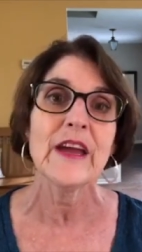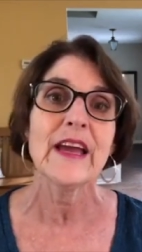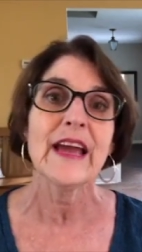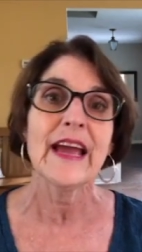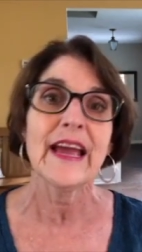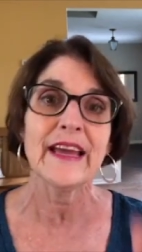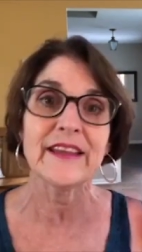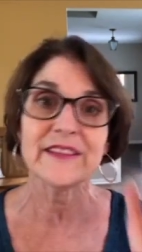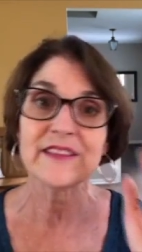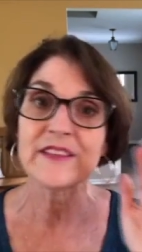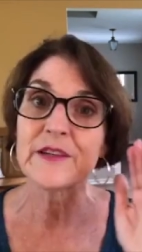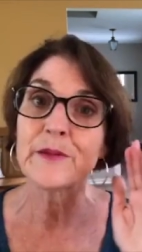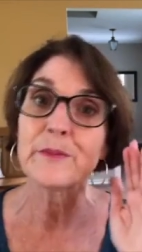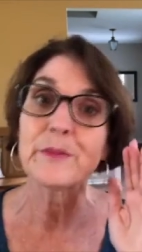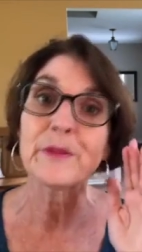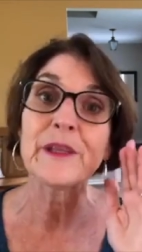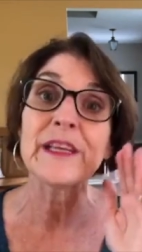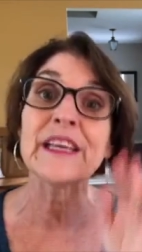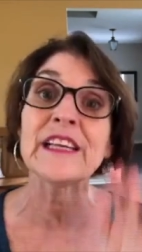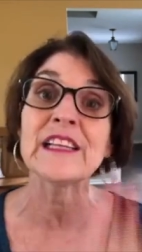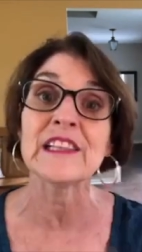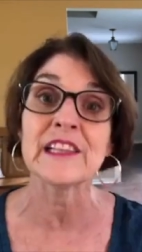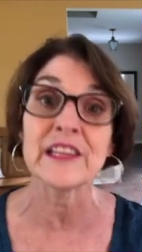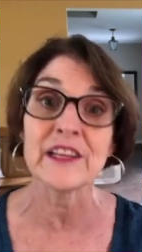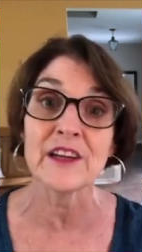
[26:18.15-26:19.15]
and simply
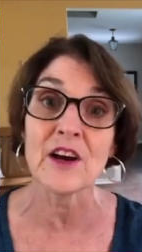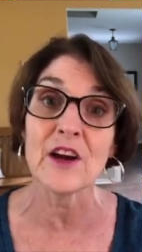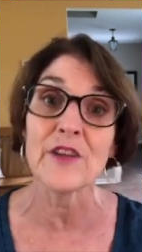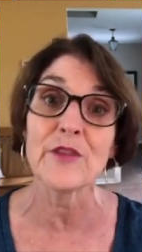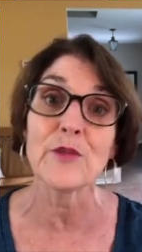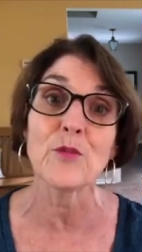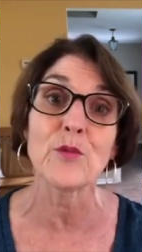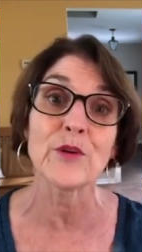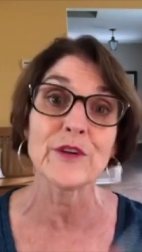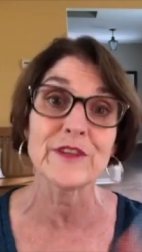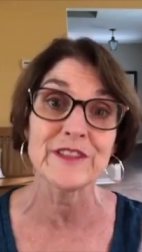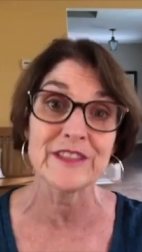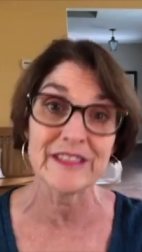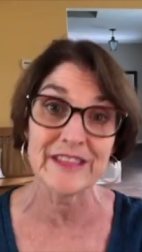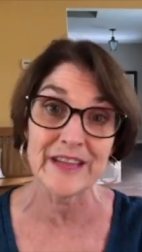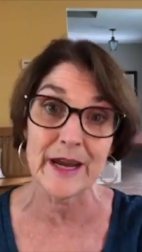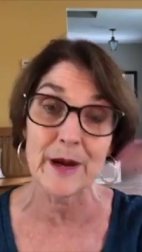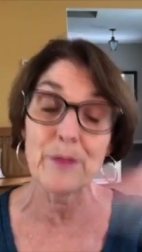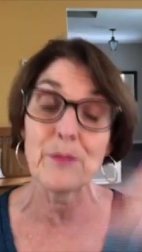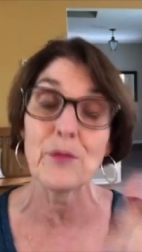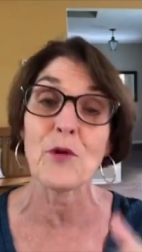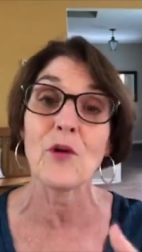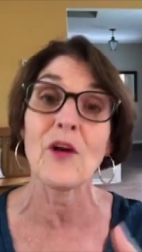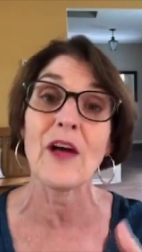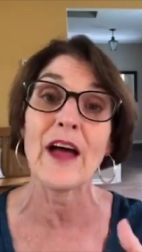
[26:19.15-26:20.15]
click on the word
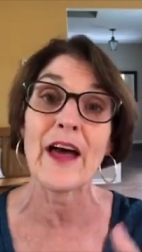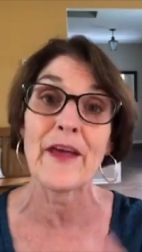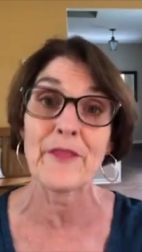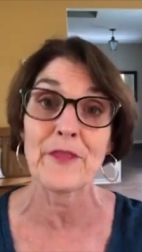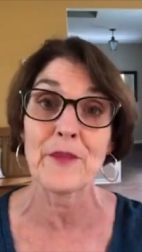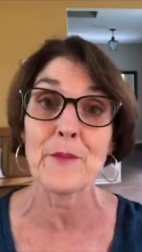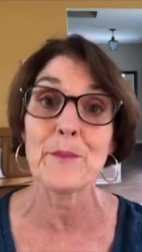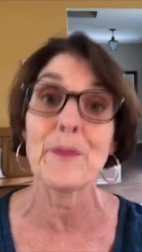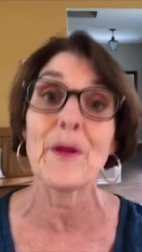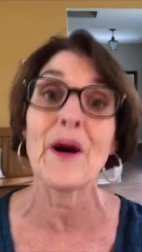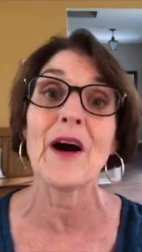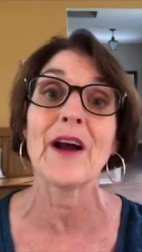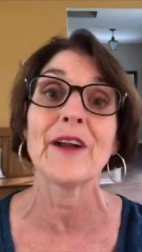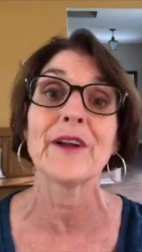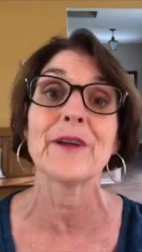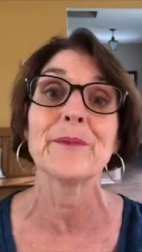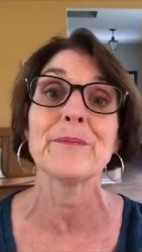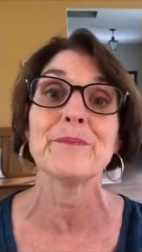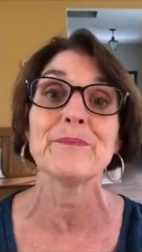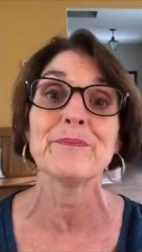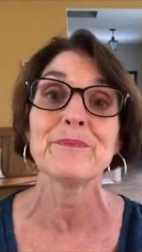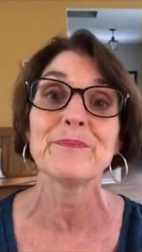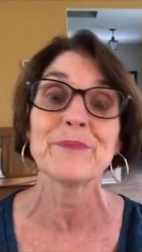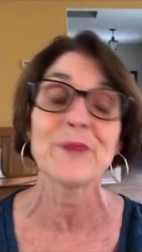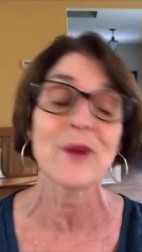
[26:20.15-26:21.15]
sample at the bottom,
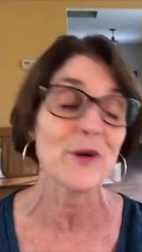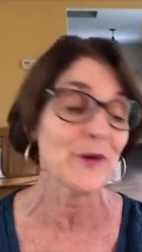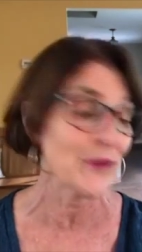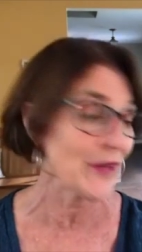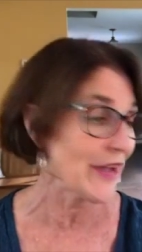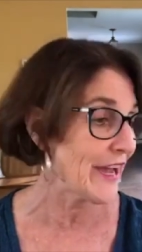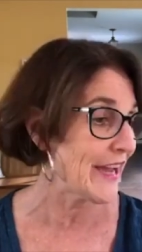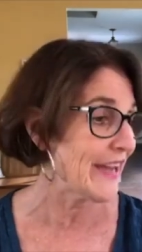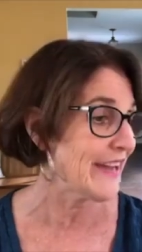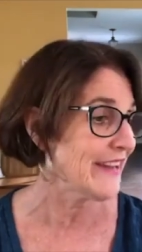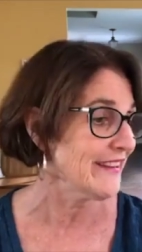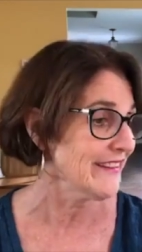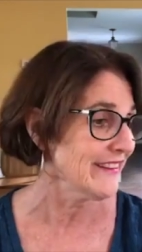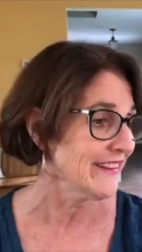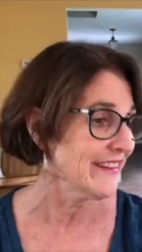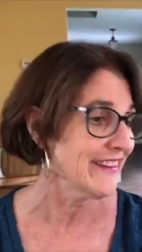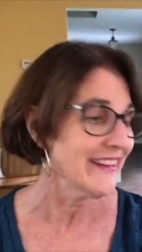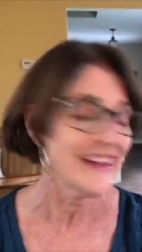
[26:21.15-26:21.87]
okay?